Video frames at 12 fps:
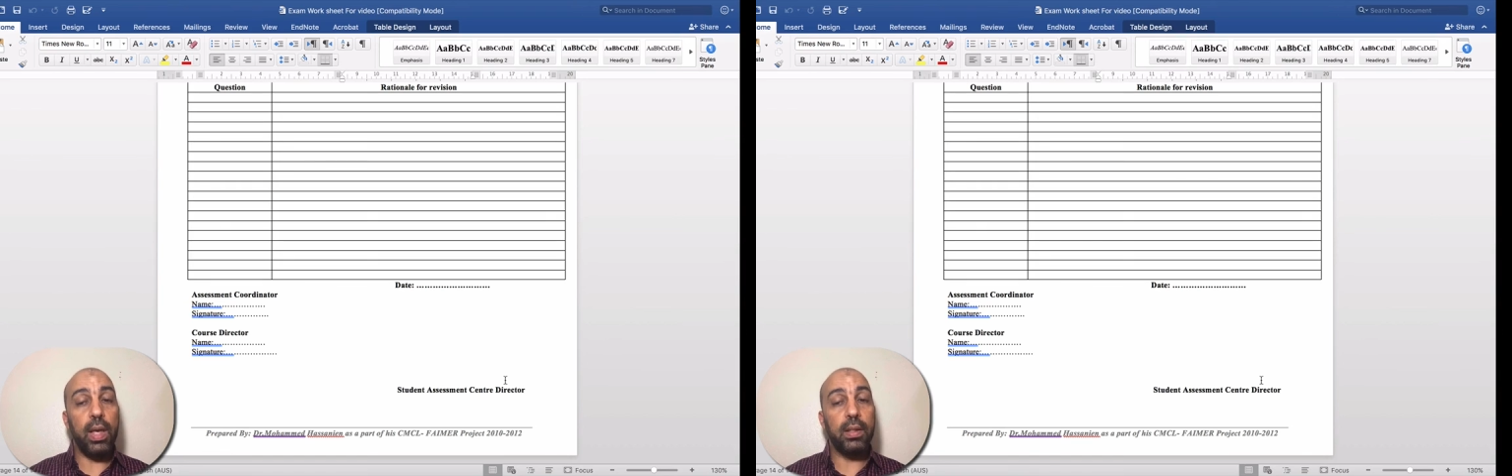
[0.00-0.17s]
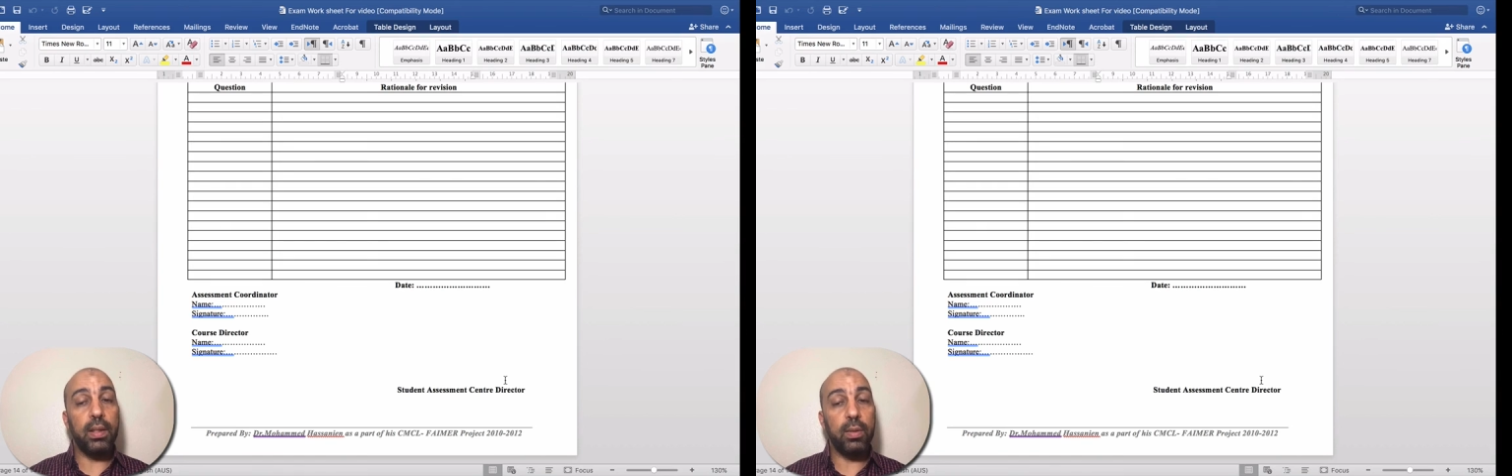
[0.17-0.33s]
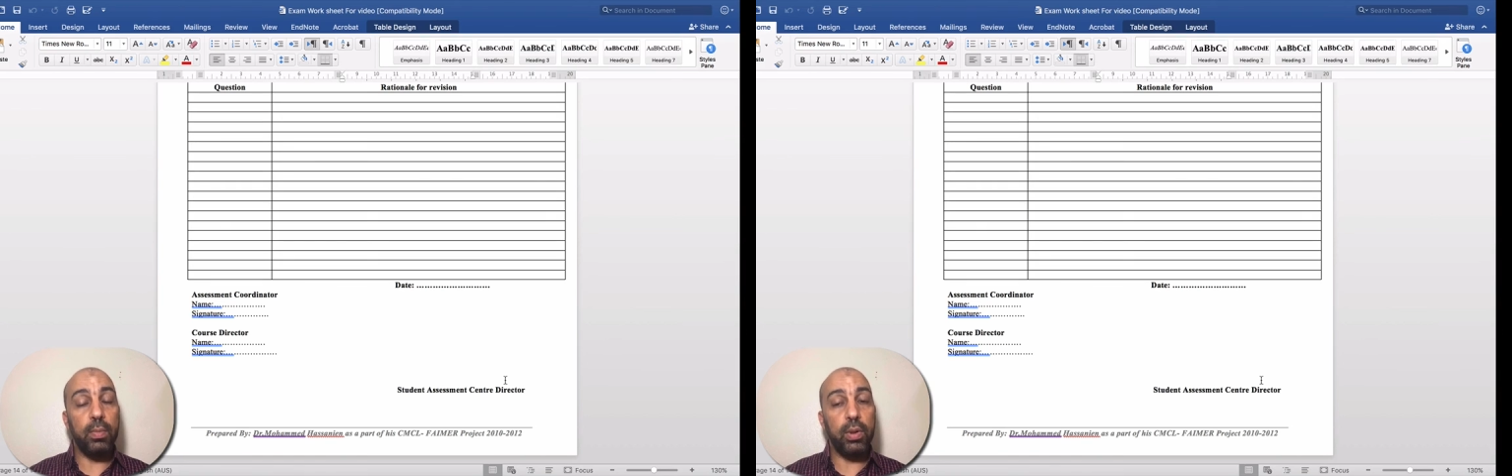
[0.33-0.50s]

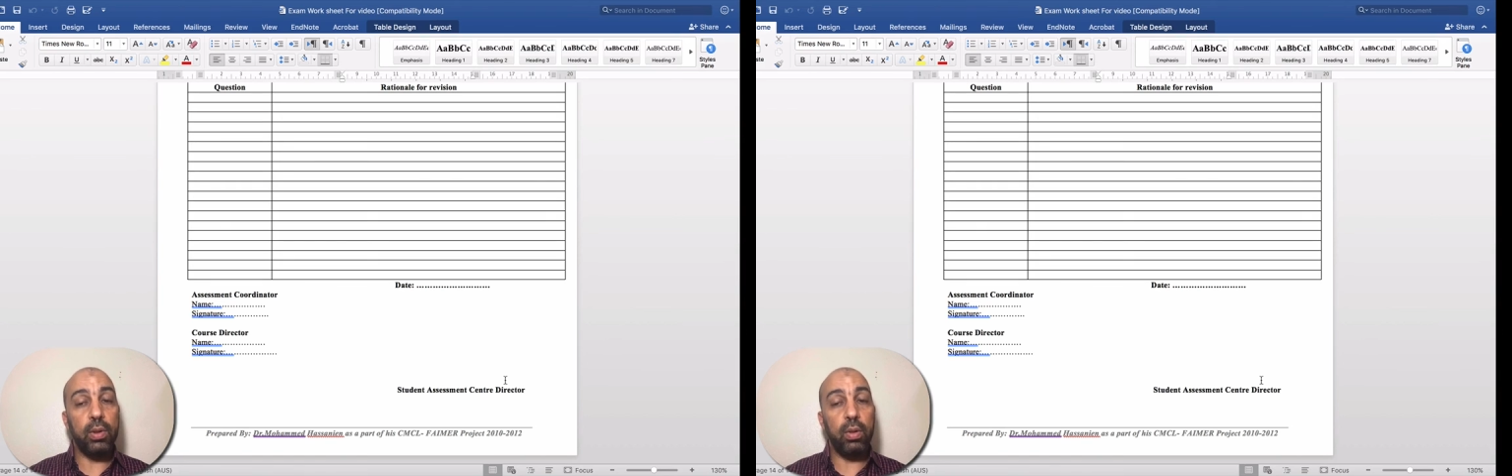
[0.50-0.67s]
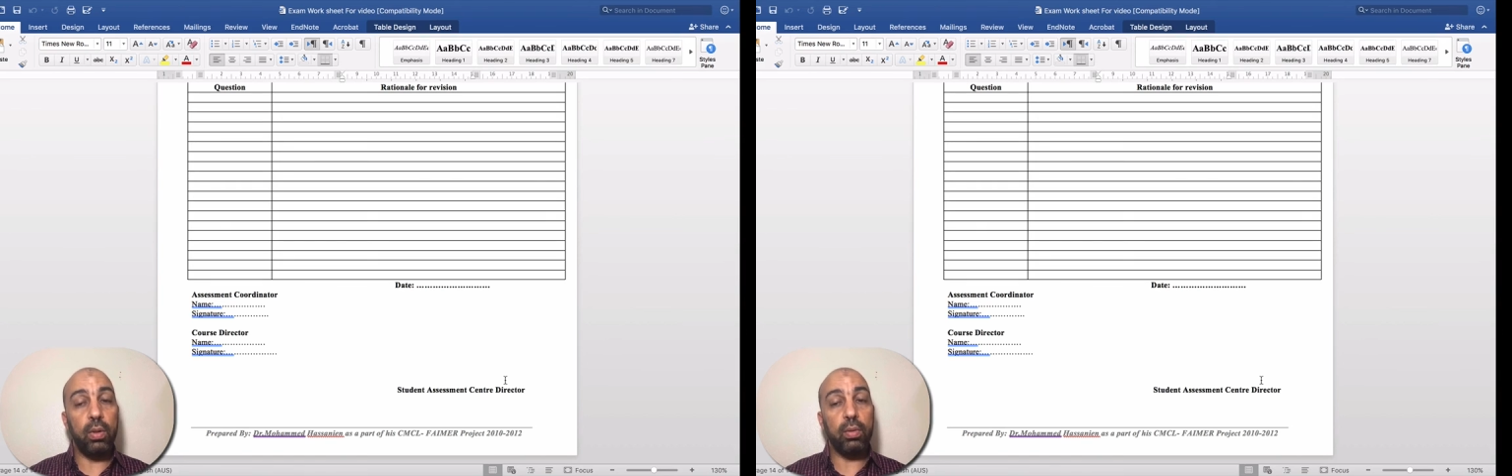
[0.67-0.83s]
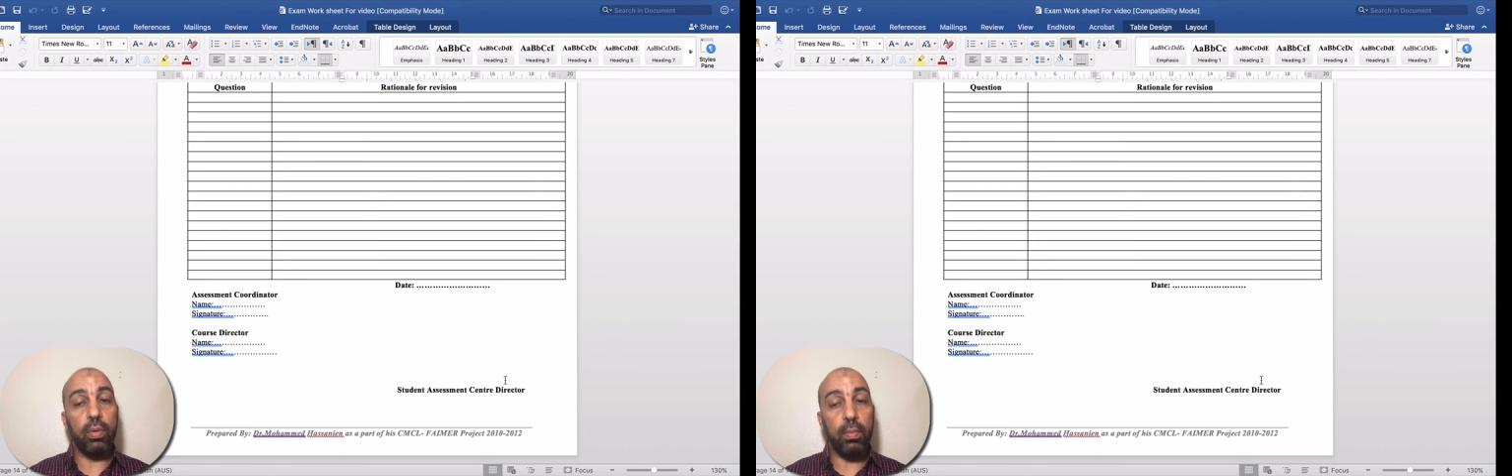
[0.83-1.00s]
assessment
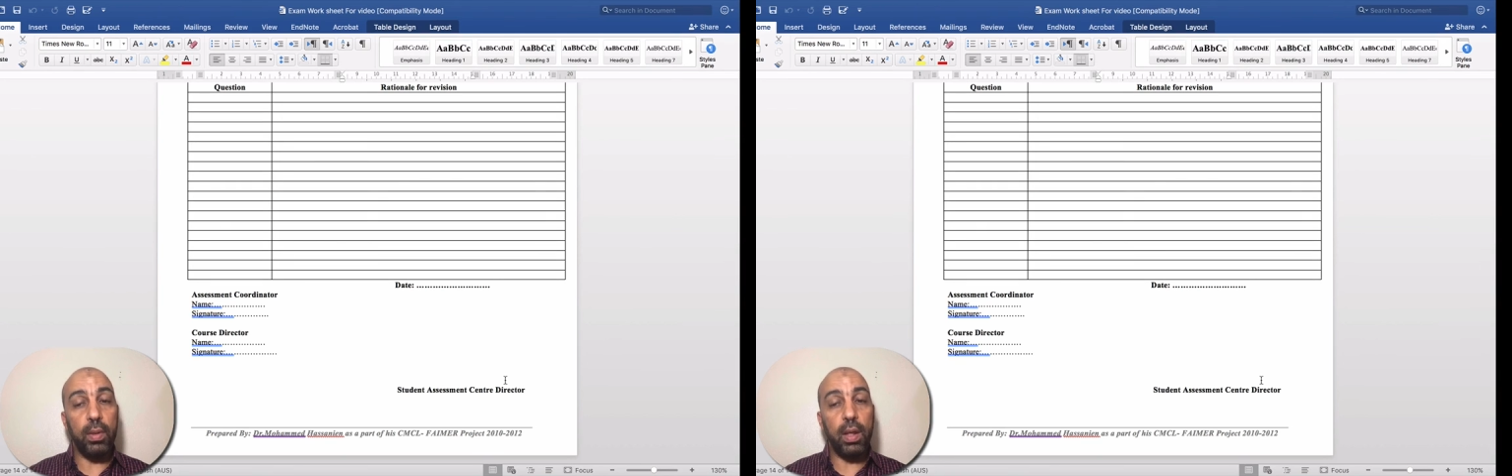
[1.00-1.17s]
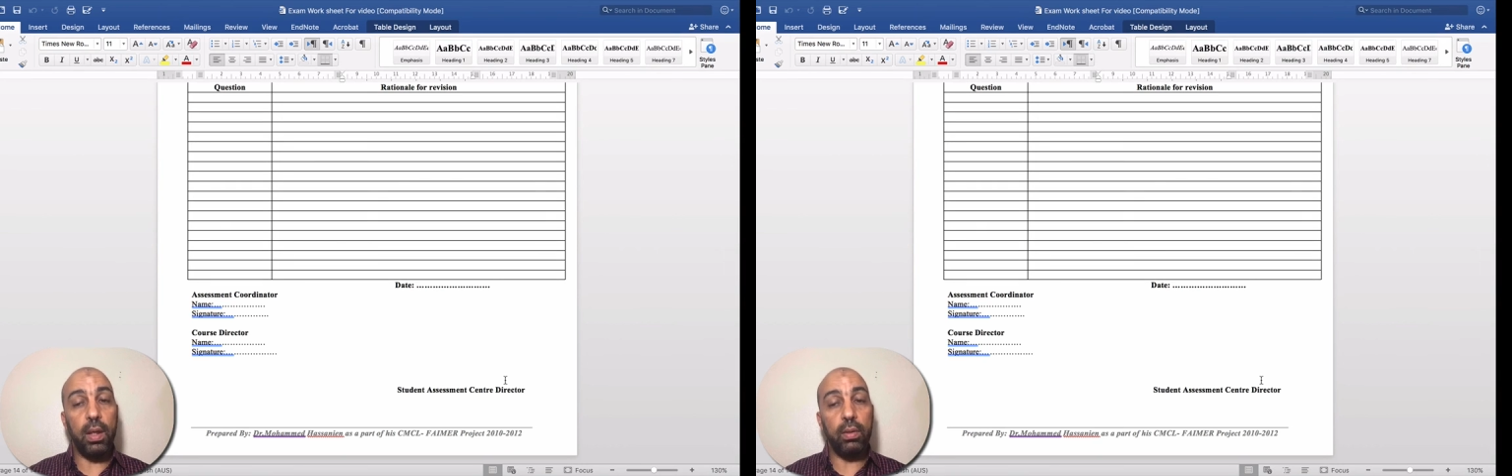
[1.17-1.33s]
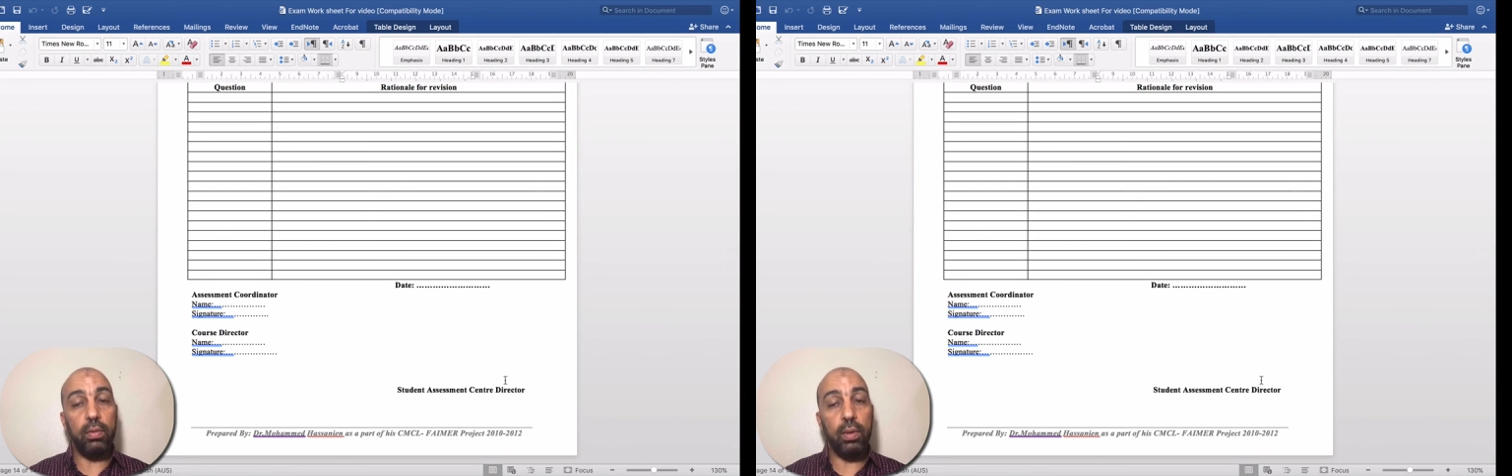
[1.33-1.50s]
unit, or
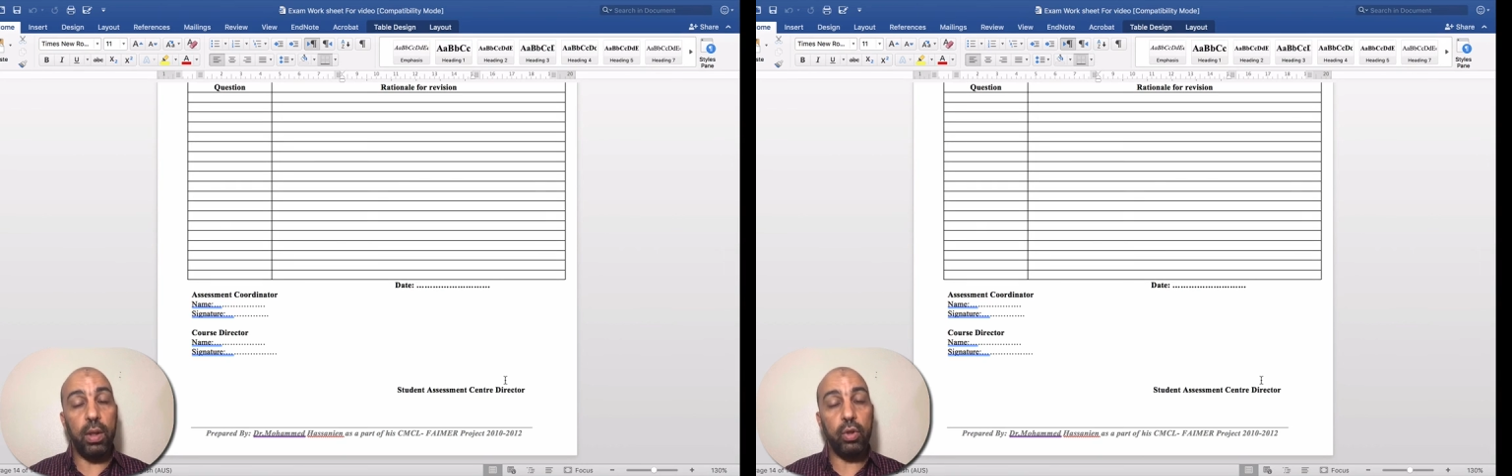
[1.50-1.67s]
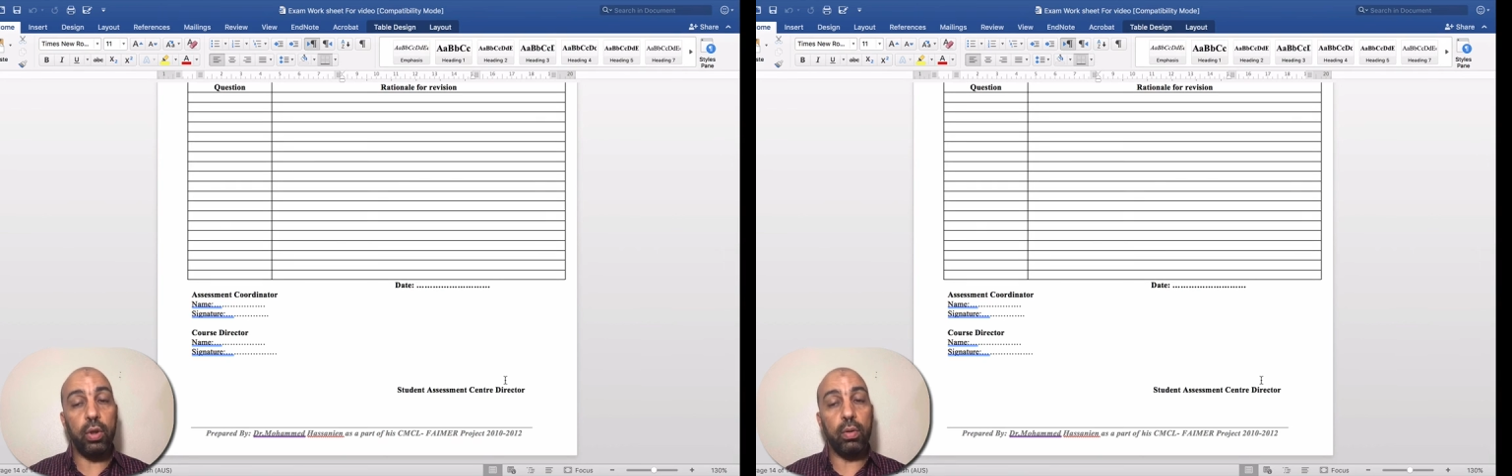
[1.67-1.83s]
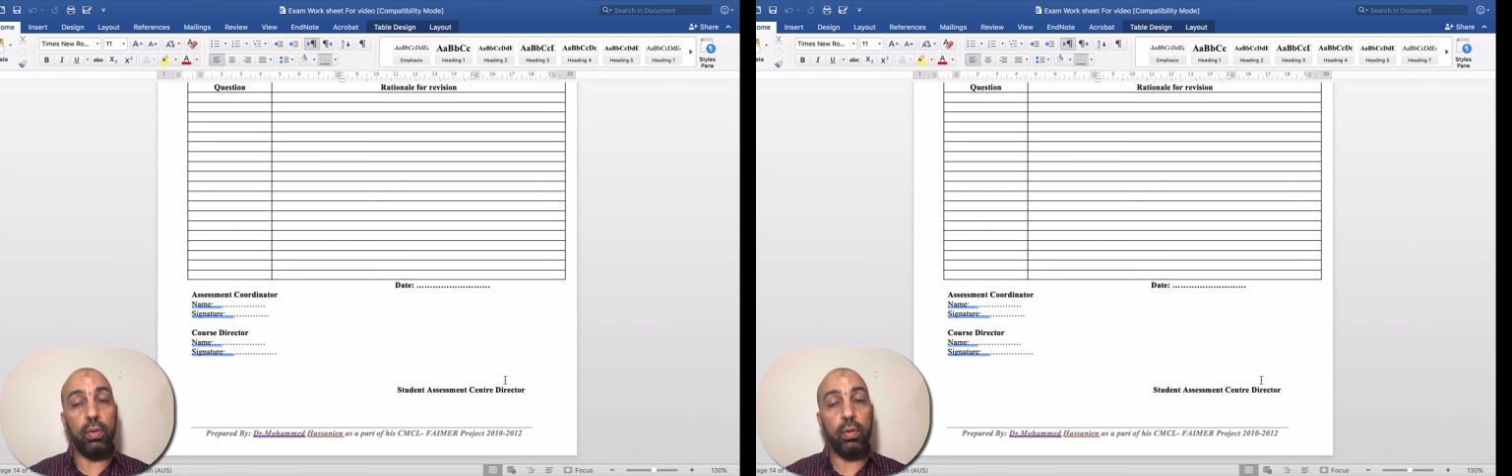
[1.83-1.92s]
medical education,